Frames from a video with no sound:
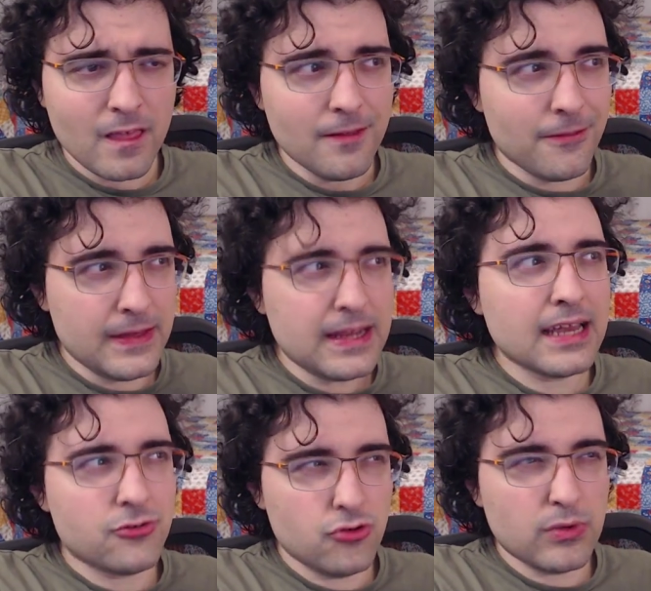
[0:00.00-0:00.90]
than I
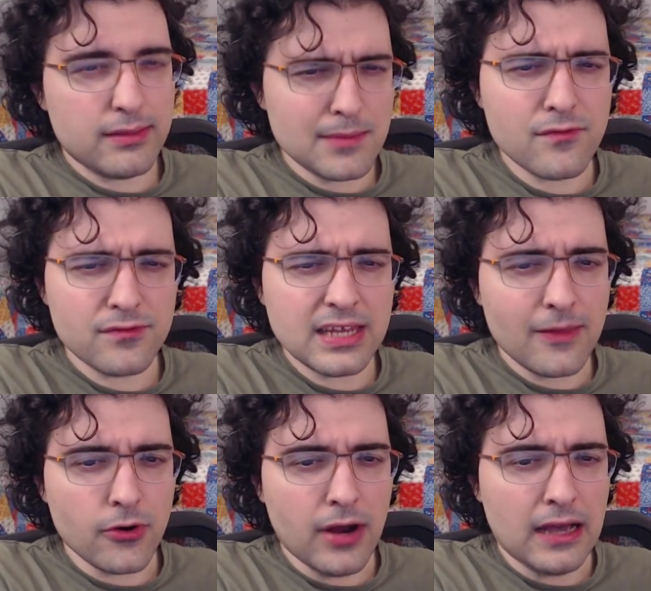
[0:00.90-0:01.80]
do with some of the
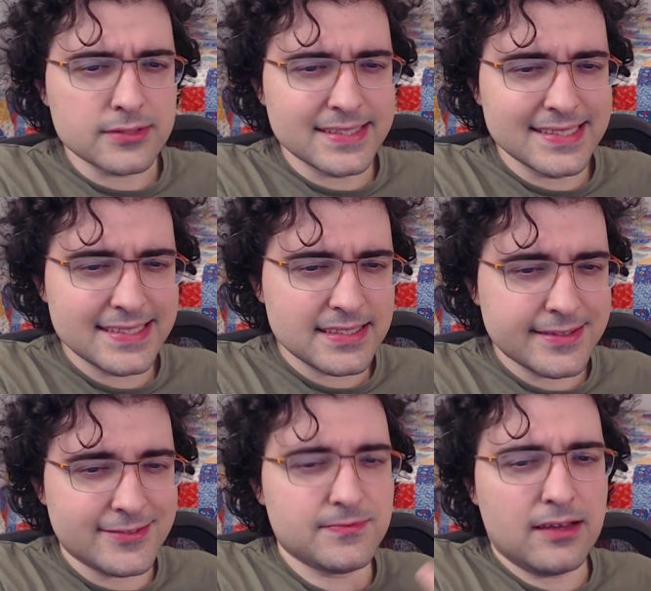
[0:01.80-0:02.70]
other houses
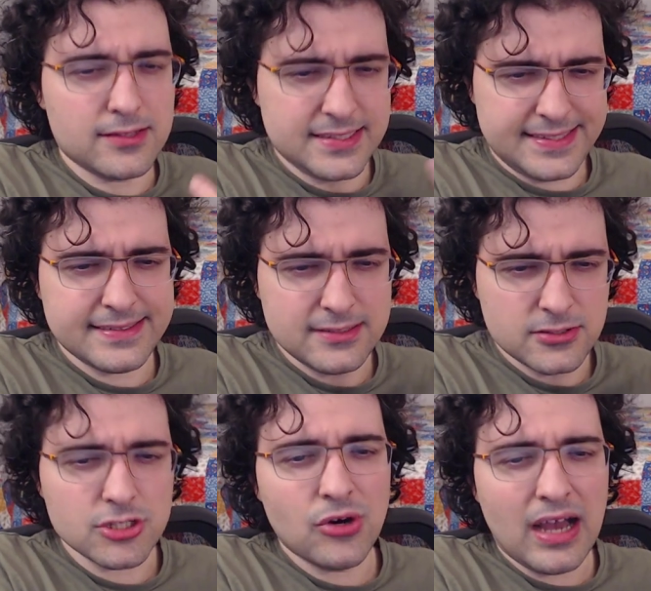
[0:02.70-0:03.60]
because we, because you
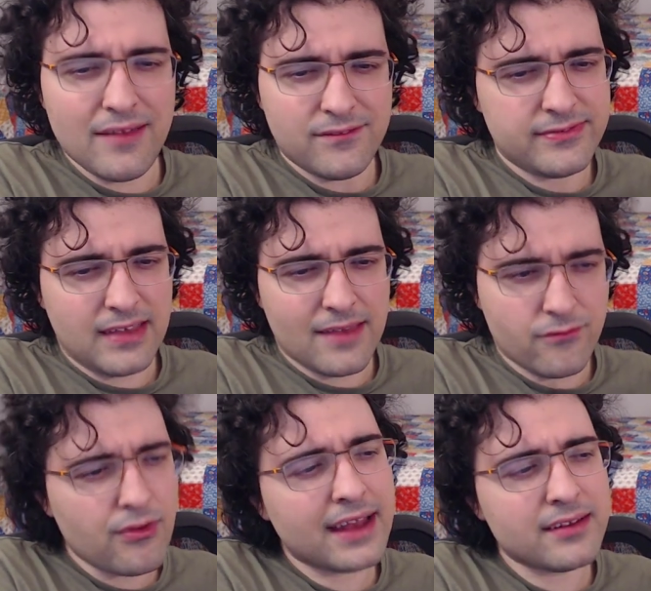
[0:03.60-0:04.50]
know, I've I've
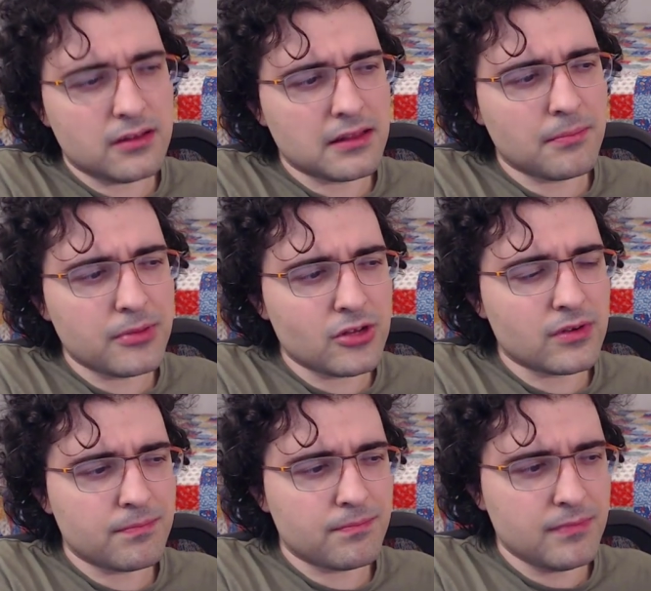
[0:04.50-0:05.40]
read a little bit of
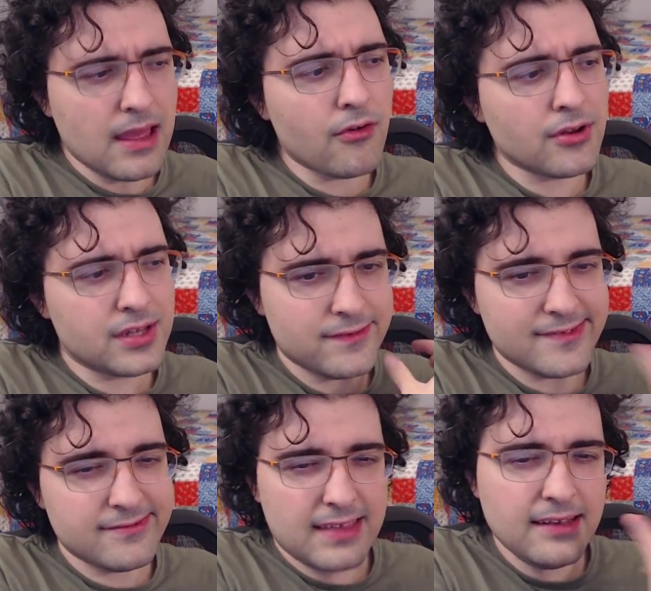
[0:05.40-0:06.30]
a narrative
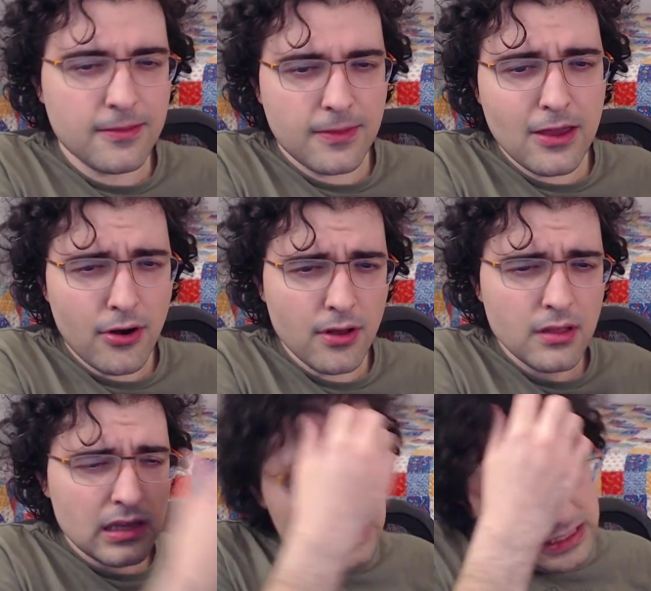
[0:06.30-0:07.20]
set there.
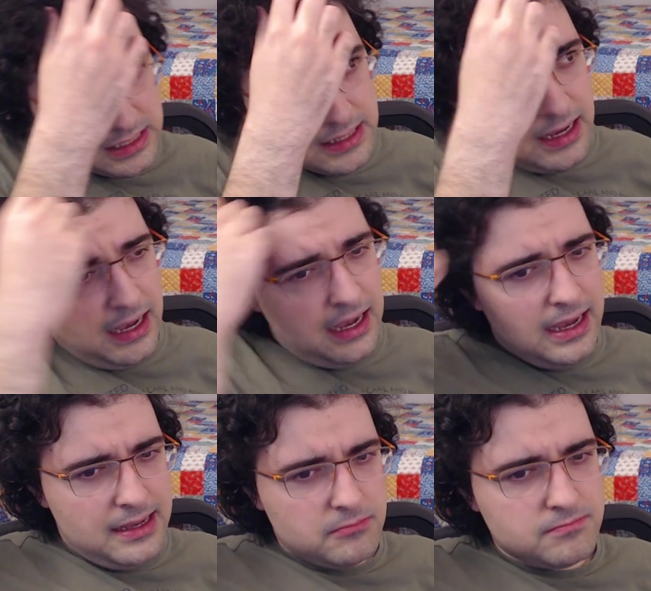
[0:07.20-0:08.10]

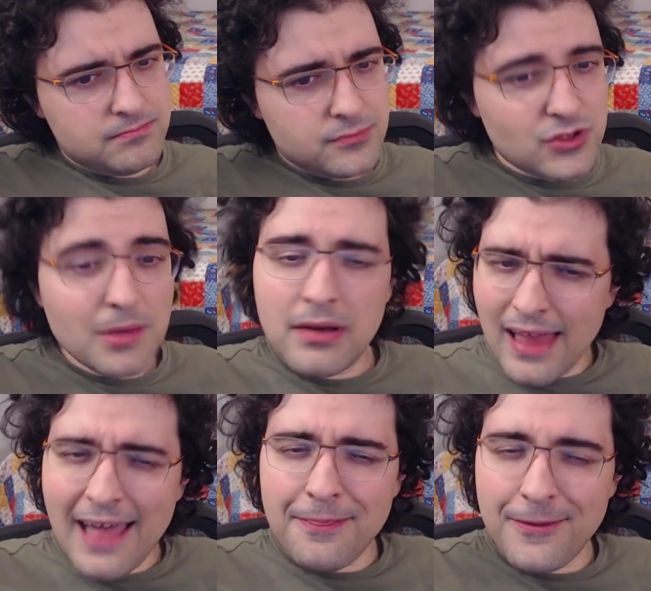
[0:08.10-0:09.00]
Um, so I'm
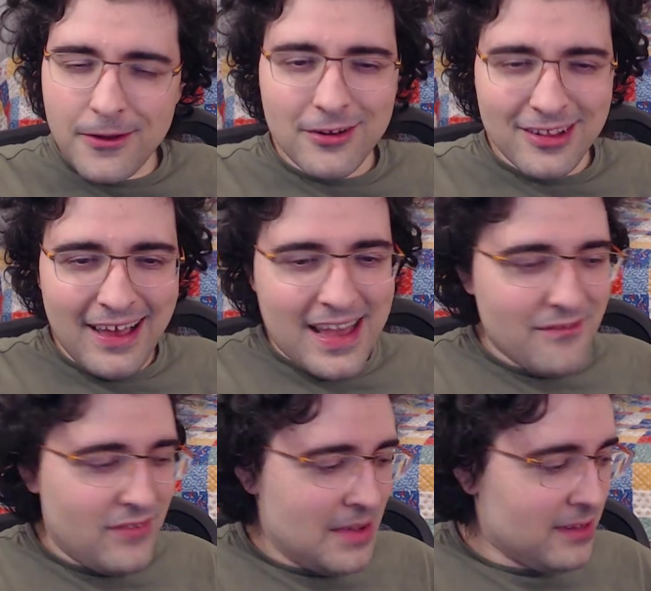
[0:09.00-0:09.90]
glad that they're alive.
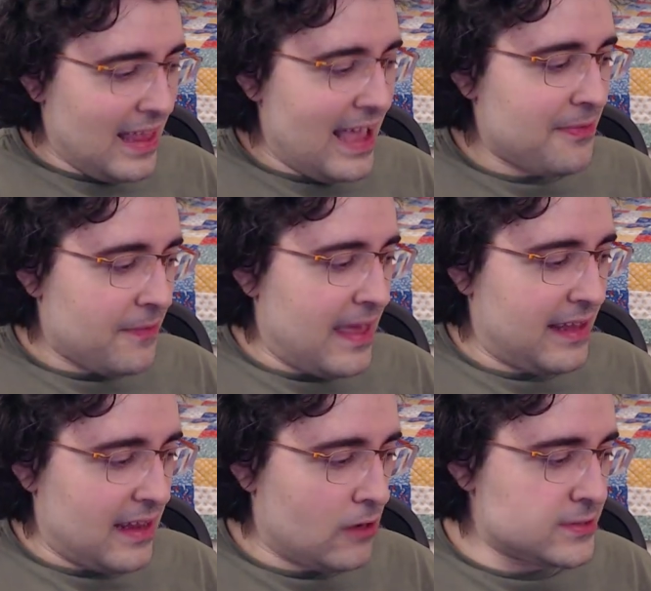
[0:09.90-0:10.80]
I'm glad that that
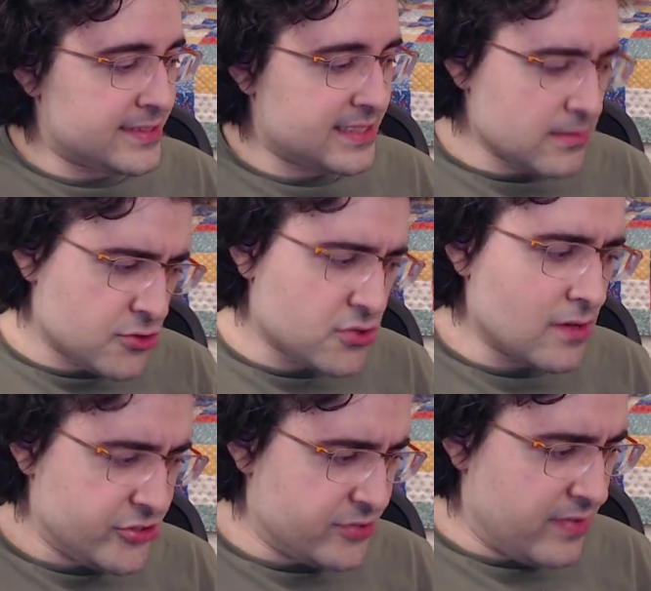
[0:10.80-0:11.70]
house seems to
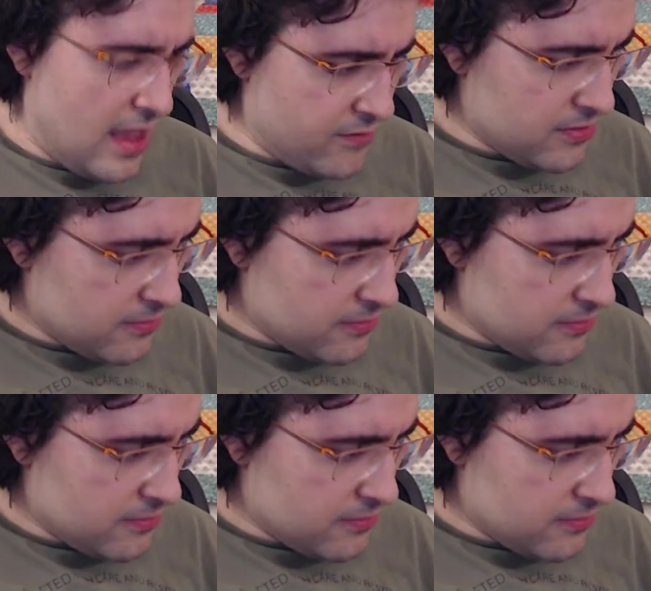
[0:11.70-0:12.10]
have survived.